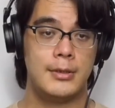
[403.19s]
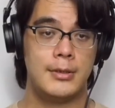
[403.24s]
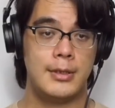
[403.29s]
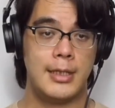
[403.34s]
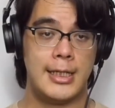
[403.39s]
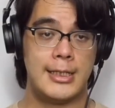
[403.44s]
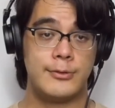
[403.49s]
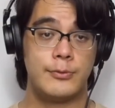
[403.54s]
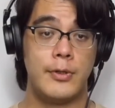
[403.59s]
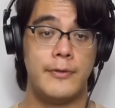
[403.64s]

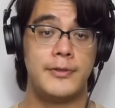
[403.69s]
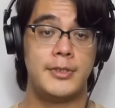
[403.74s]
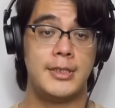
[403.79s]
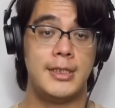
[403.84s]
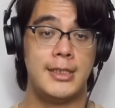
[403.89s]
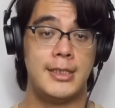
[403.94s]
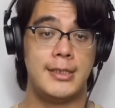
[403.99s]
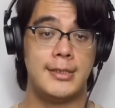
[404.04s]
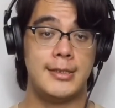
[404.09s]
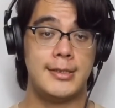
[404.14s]
As we've
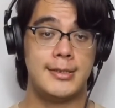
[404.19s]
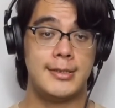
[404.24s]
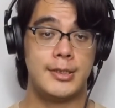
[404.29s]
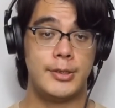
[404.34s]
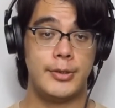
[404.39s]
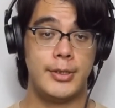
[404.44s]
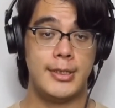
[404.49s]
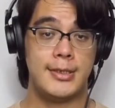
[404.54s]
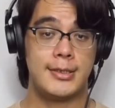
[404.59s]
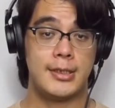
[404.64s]
seen in this
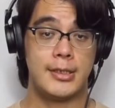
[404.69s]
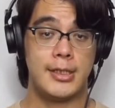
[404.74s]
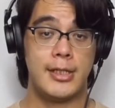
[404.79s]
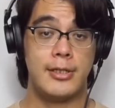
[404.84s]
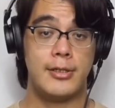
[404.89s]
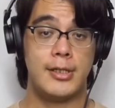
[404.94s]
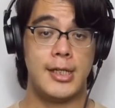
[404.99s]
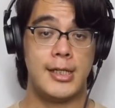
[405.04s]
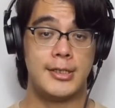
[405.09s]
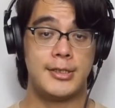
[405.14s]
series on
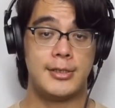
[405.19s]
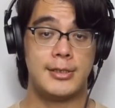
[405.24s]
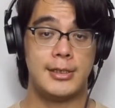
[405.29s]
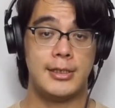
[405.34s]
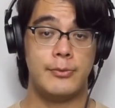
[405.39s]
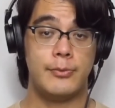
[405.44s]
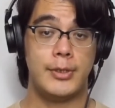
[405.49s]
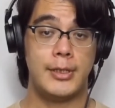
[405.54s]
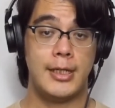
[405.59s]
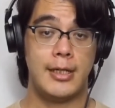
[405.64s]
internationally
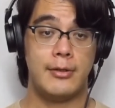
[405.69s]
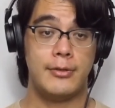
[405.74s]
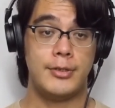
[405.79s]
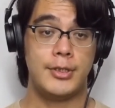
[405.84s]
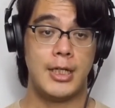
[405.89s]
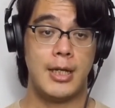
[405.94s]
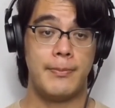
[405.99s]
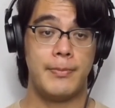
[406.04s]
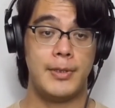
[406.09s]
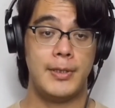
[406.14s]
renowned
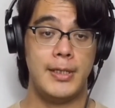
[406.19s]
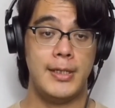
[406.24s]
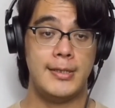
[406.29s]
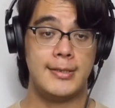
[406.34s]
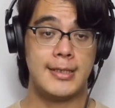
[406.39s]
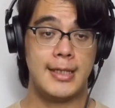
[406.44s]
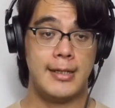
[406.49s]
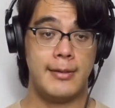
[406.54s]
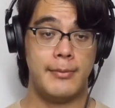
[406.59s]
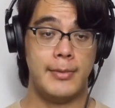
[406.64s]

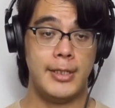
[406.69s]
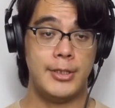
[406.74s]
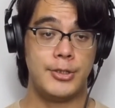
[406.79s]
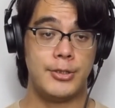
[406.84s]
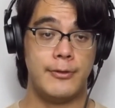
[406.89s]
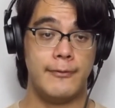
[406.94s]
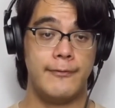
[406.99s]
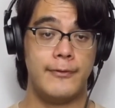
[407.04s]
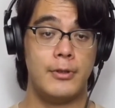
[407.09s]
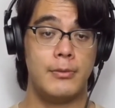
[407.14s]
Japanese
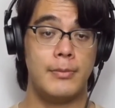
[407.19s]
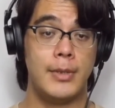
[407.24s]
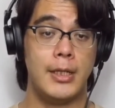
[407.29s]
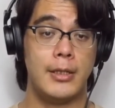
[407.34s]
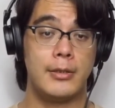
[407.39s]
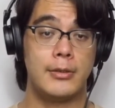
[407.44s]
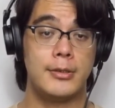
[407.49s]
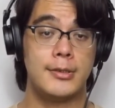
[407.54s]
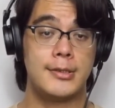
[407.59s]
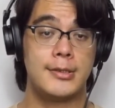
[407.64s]
animation
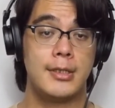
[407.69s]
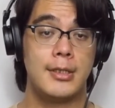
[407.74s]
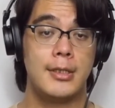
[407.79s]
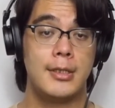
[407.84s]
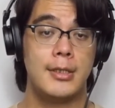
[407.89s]
filmmakers,